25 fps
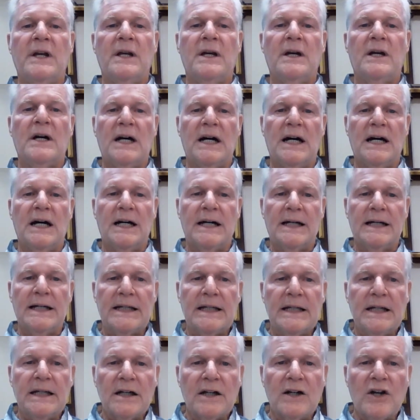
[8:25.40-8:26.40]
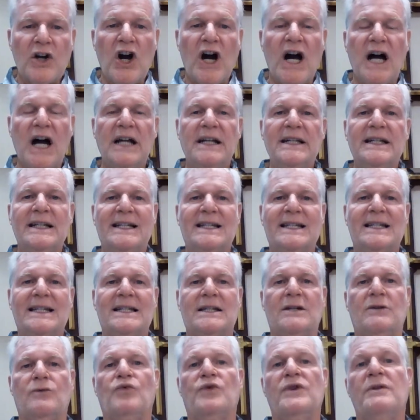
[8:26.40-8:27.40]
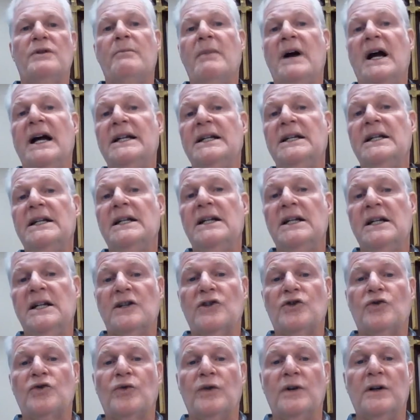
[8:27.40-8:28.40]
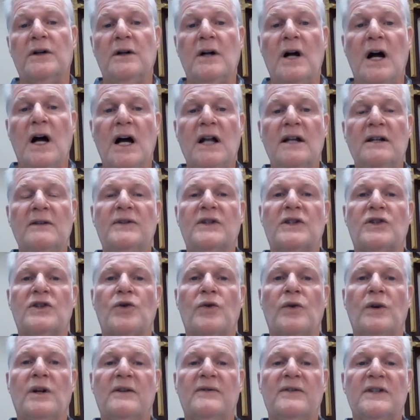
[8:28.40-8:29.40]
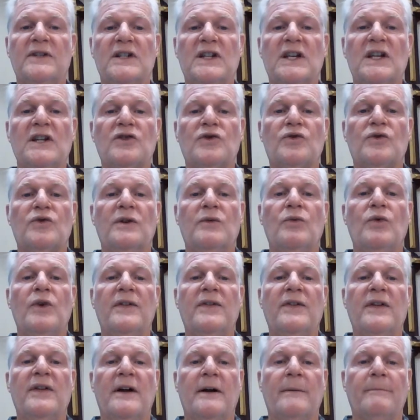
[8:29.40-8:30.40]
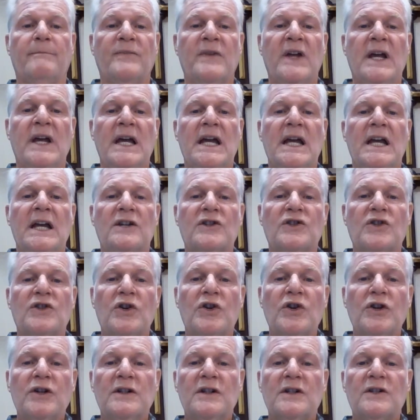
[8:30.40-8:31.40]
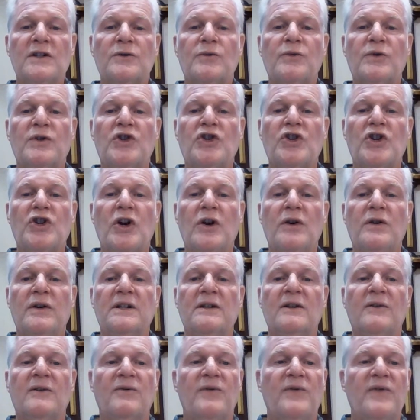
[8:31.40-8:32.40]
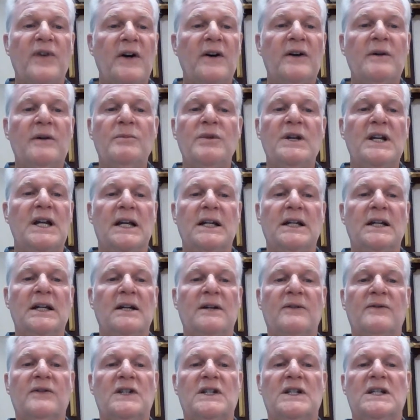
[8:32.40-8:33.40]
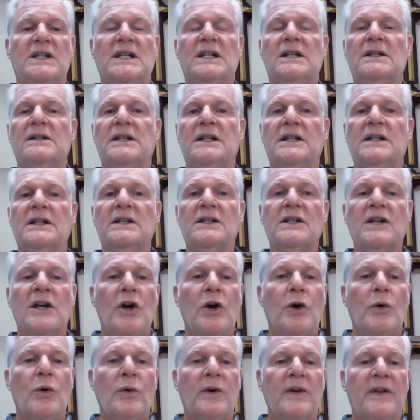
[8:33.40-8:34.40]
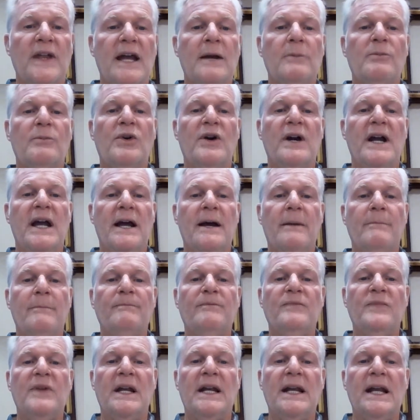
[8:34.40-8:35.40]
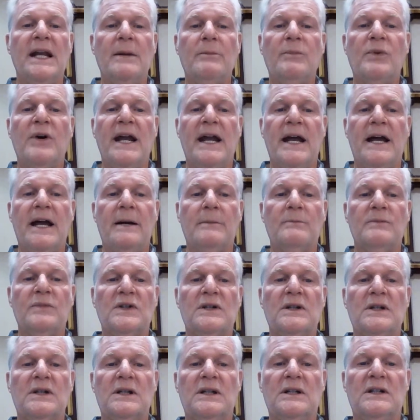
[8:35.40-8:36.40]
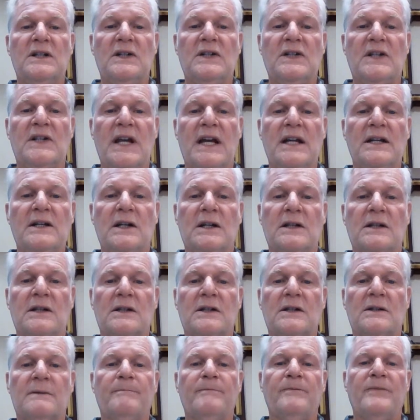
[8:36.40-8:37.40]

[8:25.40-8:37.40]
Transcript: uh, God is reminding Israel, all of Israel, of his history with them. His goodness was shown at the very beginning of his dealings with Abraham and Abraham's descendants.